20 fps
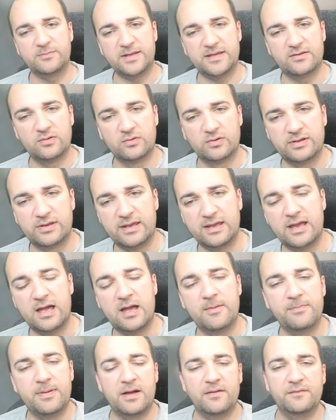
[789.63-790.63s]
to be talking
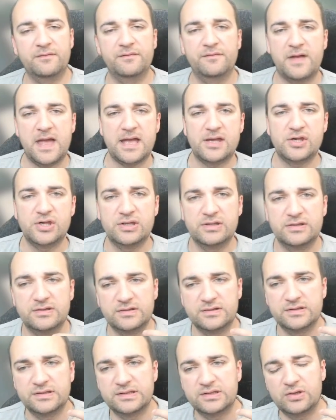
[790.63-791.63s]
about
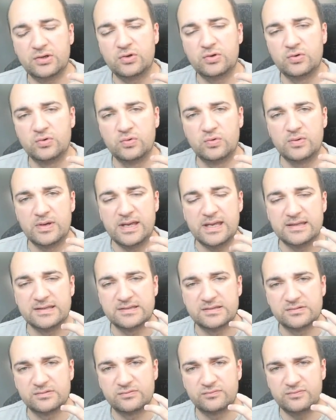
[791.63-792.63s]
factions who
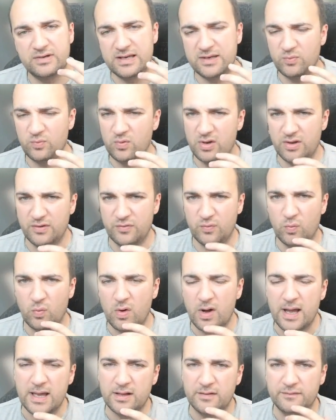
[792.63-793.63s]
it's really
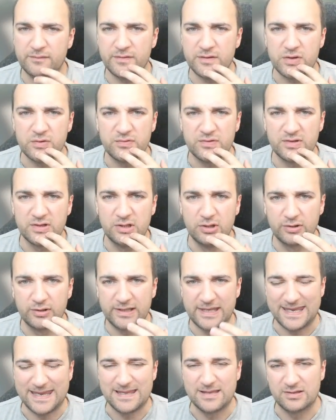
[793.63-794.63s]
worthwhile for you to
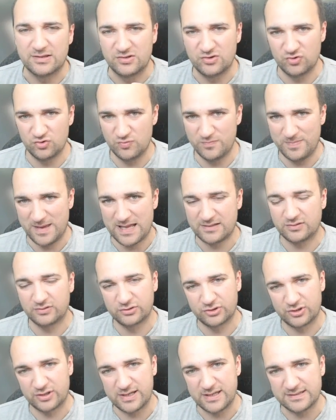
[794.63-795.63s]
look into
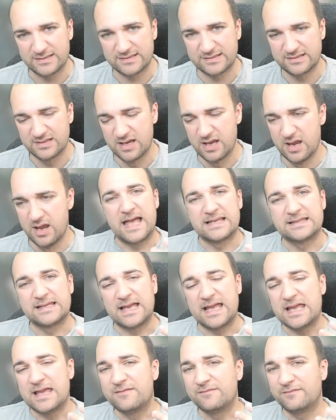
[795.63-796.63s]
battle traits as
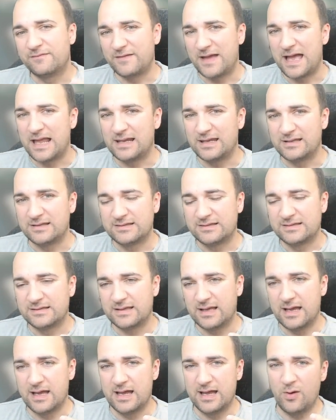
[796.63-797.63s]
a valid
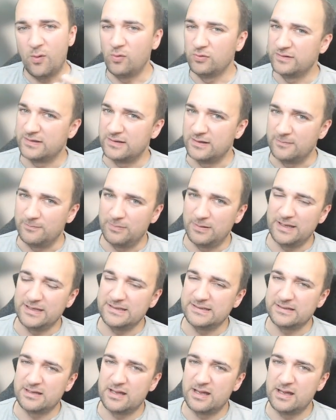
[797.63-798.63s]
alternate
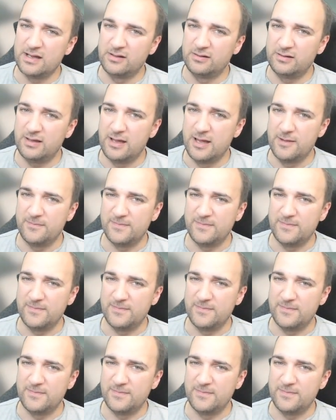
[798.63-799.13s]
playstyle